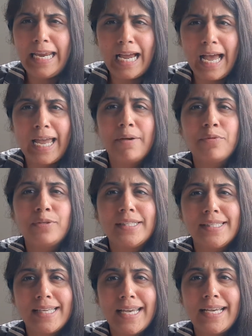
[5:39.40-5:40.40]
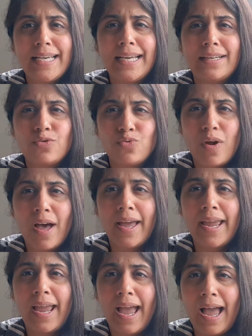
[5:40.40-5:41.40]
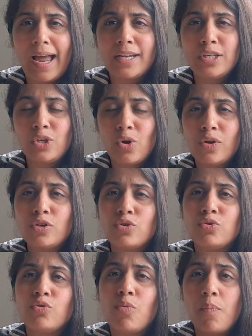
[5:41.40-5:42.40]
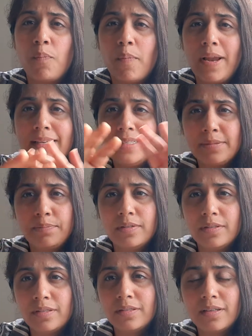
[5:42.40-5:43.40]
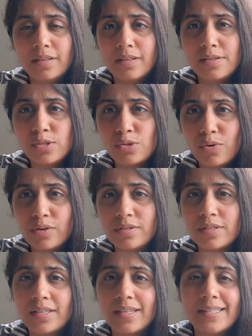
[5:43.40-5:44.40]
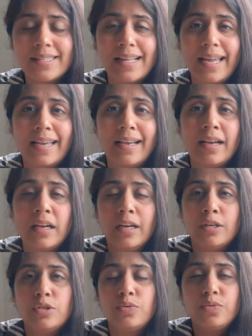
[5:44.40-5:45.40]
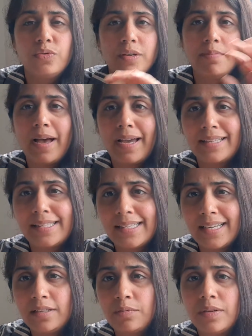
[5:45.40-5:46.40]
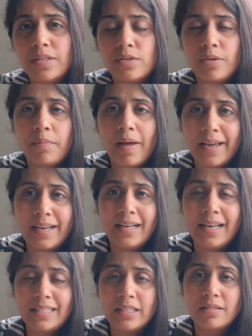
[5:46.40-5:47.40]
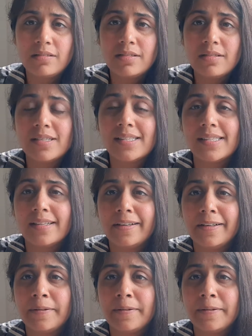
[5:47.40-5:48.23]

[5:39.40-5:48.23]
I would say try and not show multiple sources like 2-3 bank statements or bank letters,